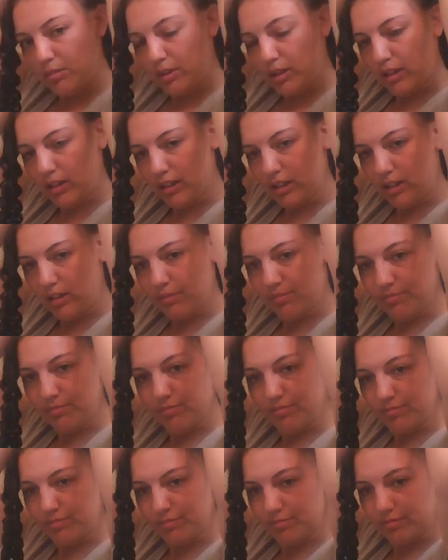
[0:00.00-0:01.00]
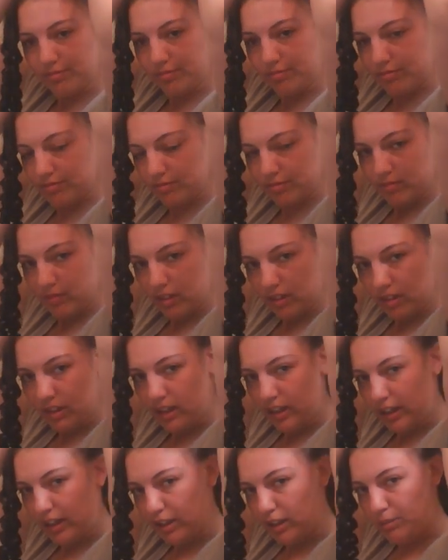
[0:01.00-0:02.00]
pin it up,
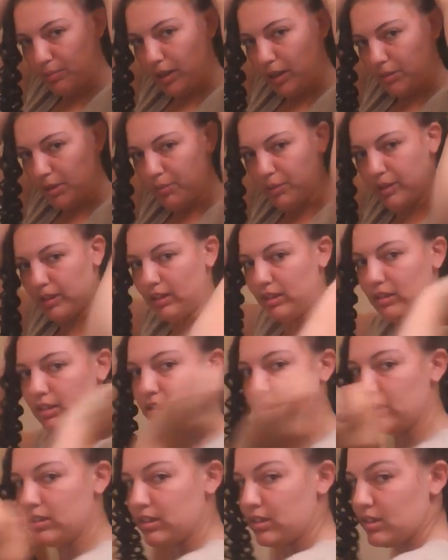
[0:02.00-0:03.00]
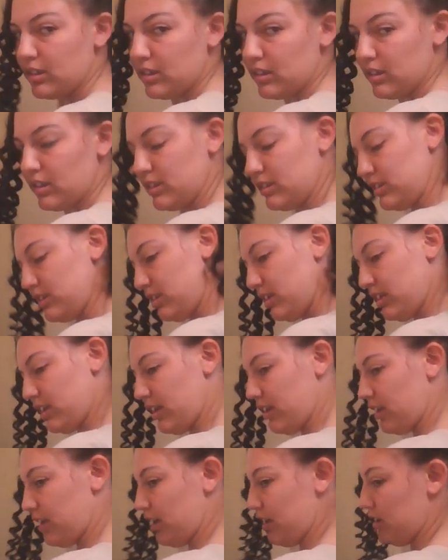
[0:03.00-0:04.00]
hide the bobby pin, so that
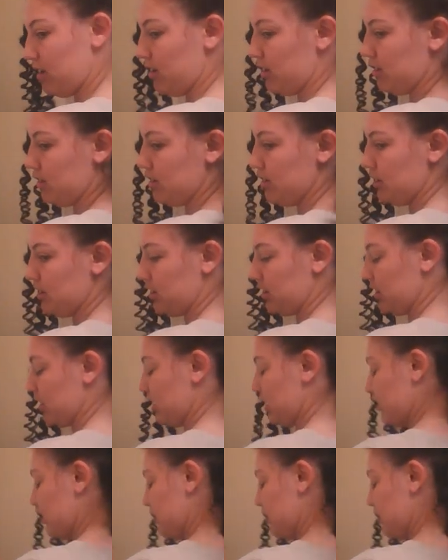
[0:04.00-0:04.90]
now they all look